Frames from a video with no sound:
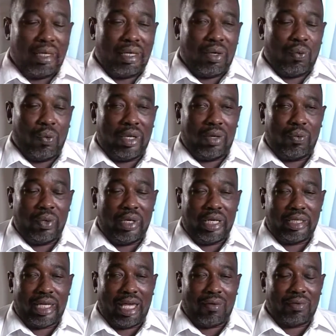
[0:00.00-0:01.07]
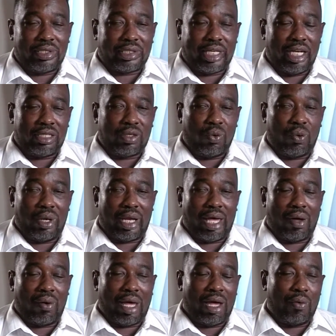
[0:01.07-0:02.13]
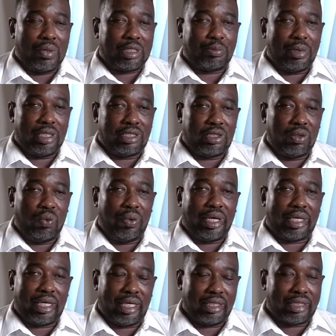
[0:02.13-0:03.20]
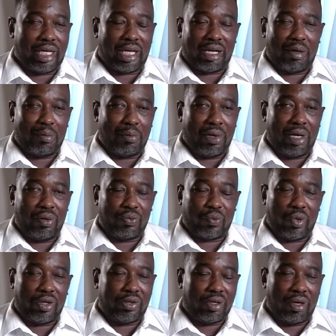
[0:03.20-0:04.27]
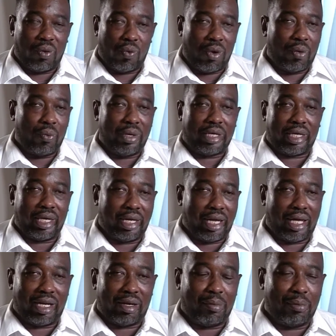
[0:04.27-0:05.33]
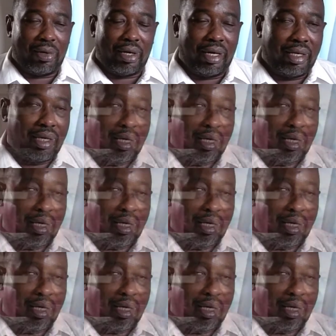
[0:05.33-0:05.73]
We didn't have a schedule where I would spend 2 weekends out of the month with her, or 1 weekend out of the month.